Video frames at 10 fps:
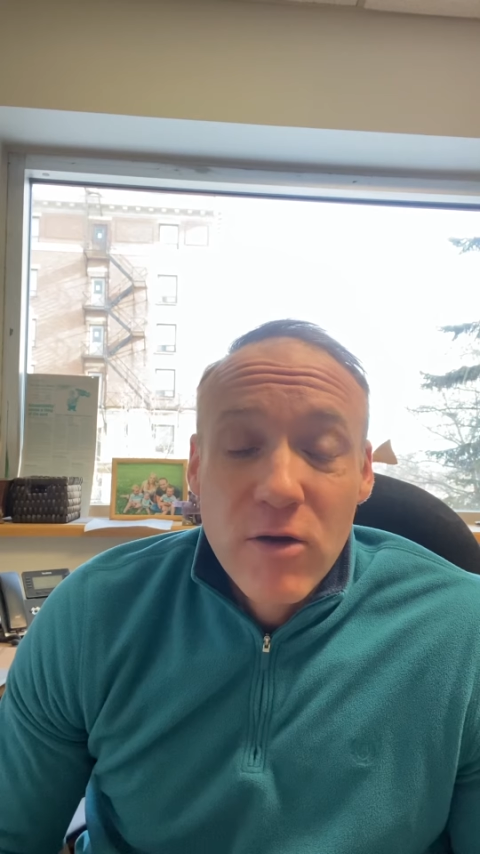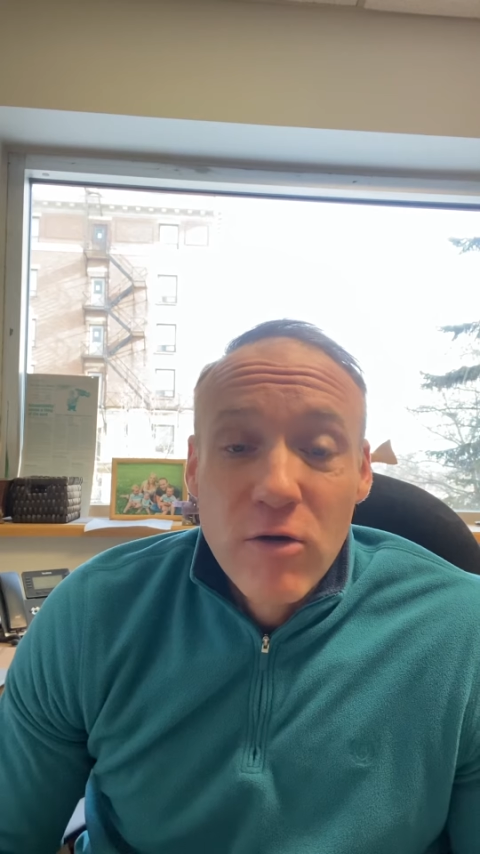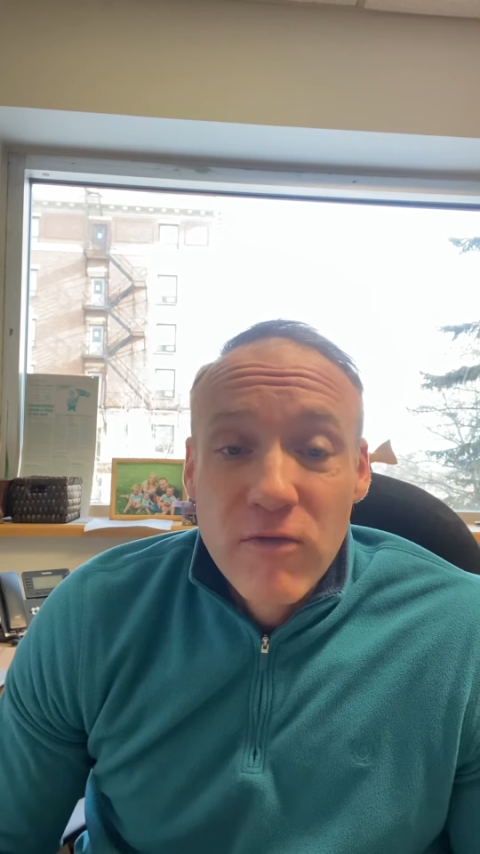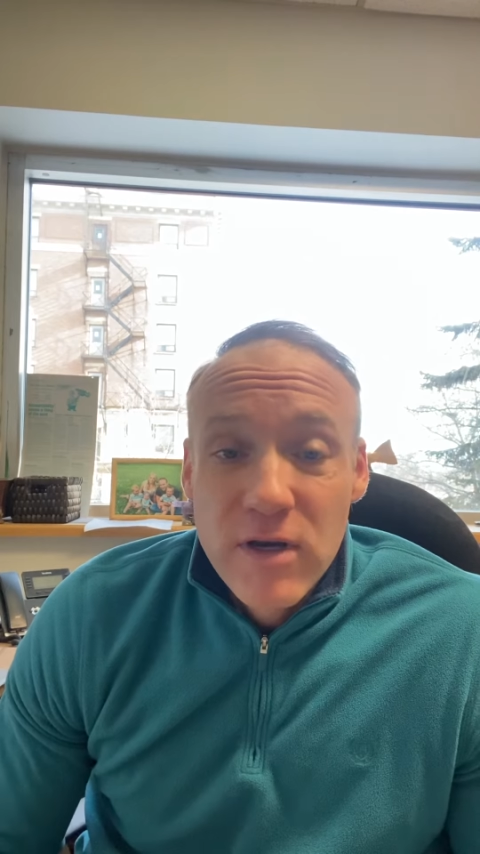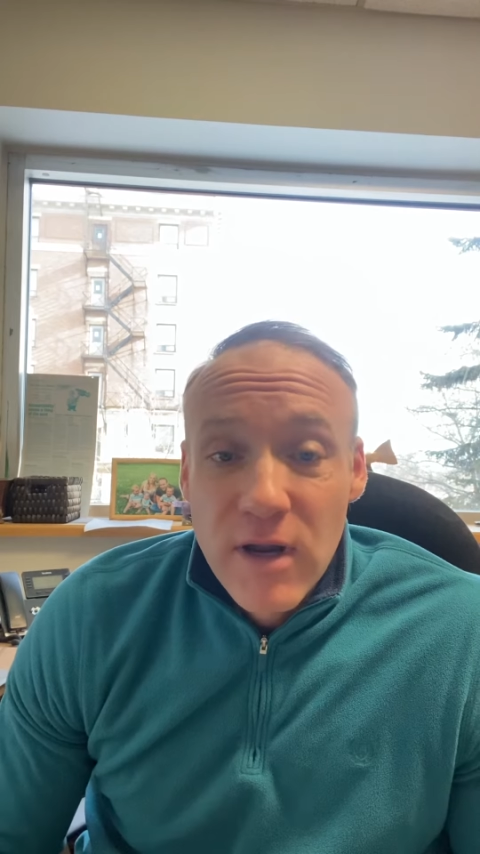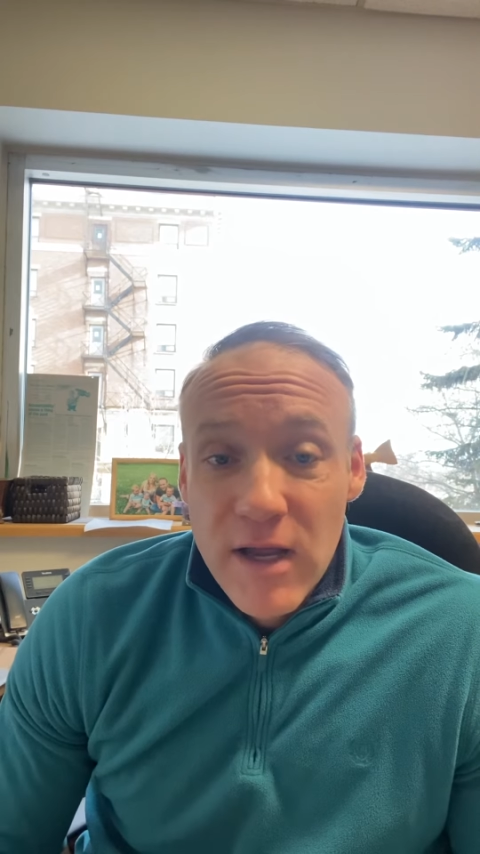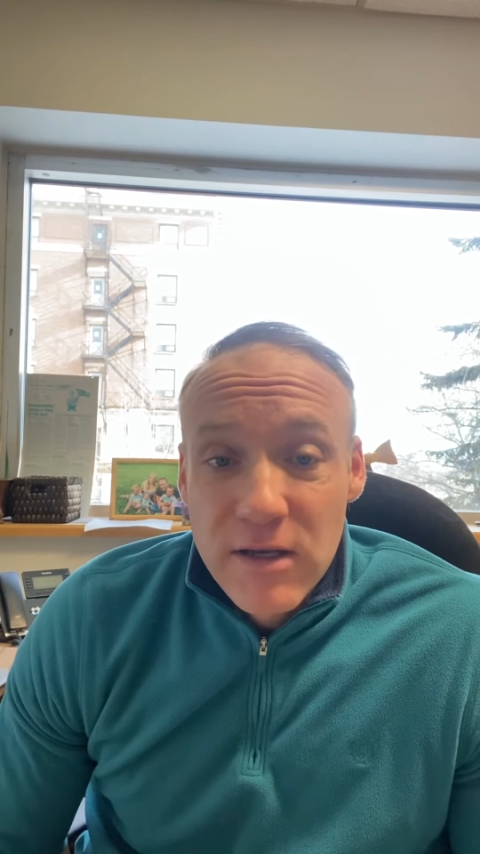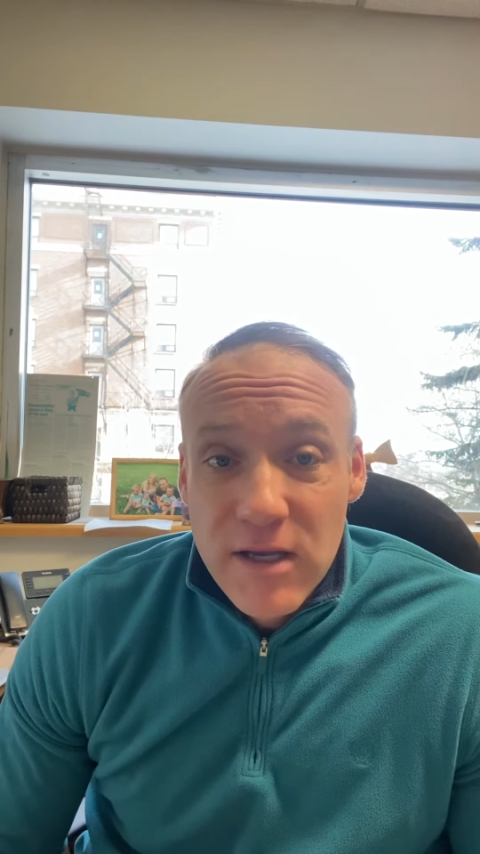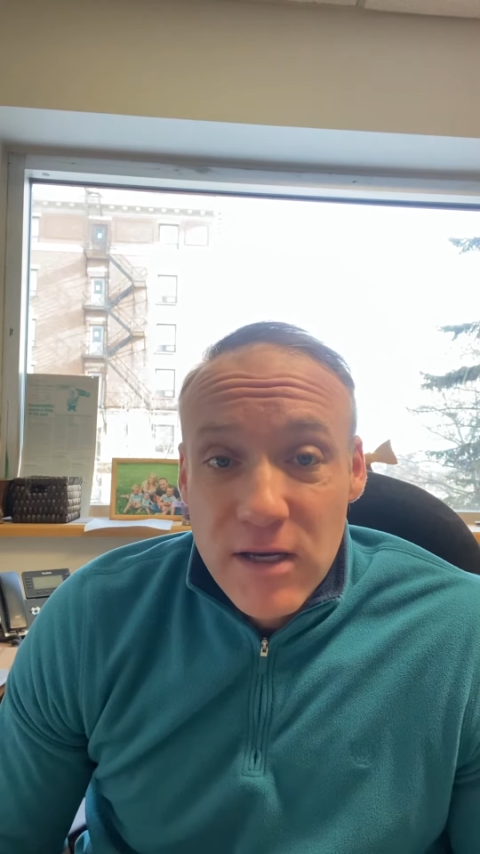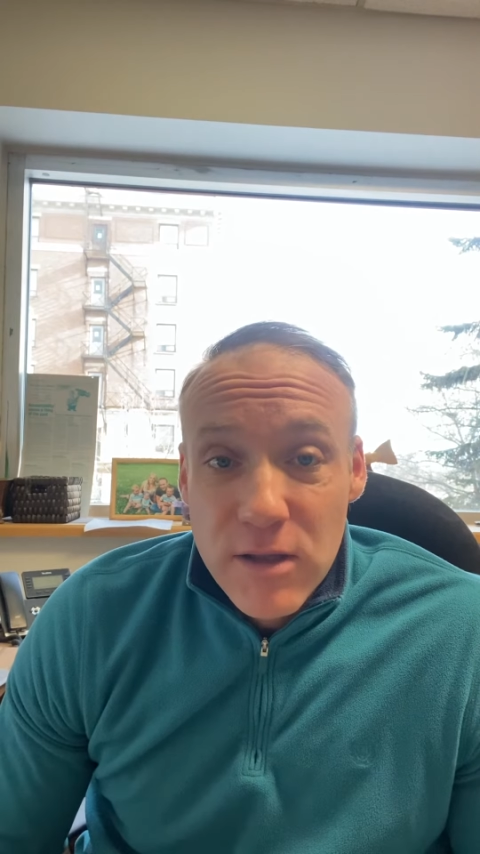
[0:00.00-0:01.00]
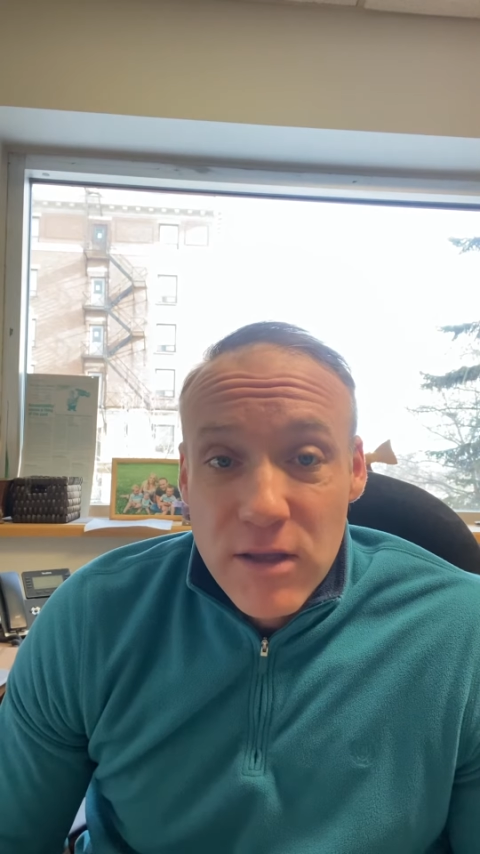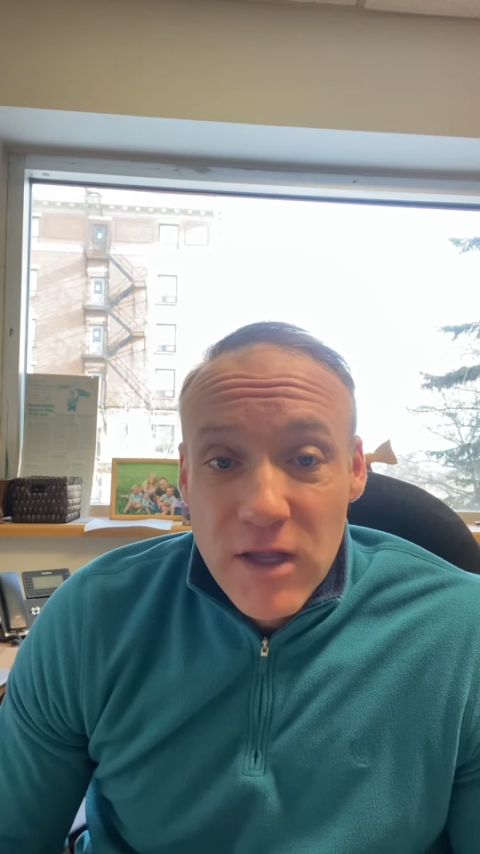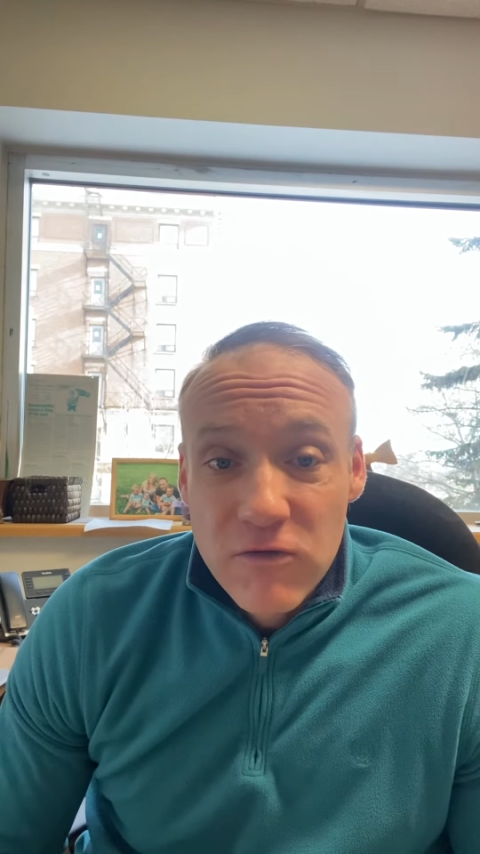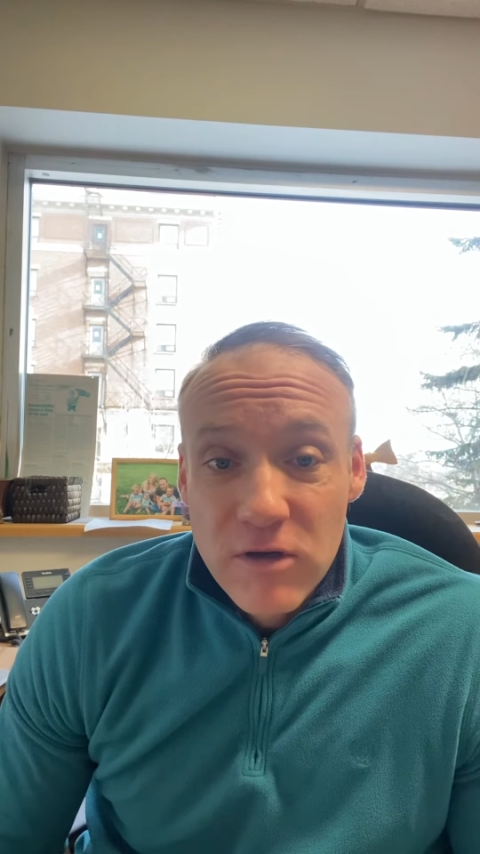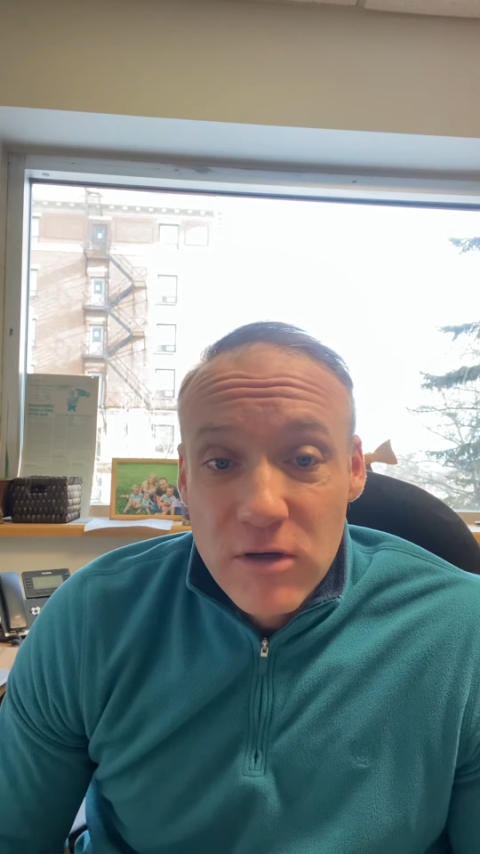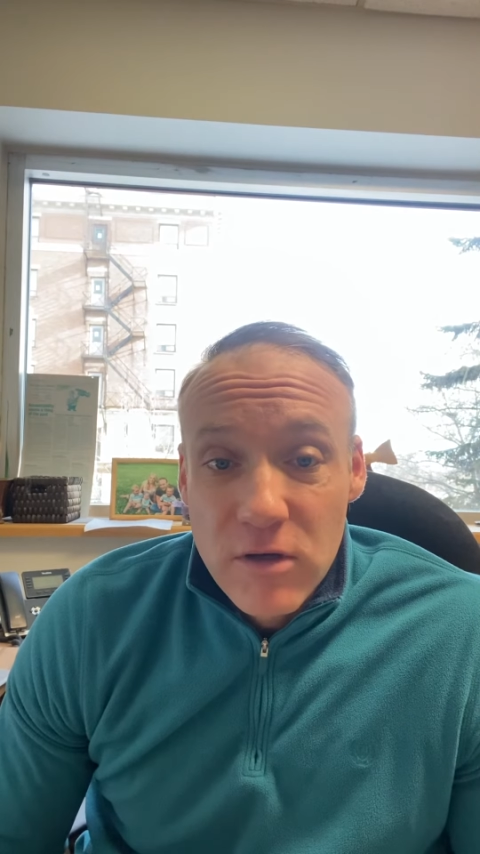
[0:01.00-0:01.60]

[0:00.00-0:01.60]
COVID-19 extension,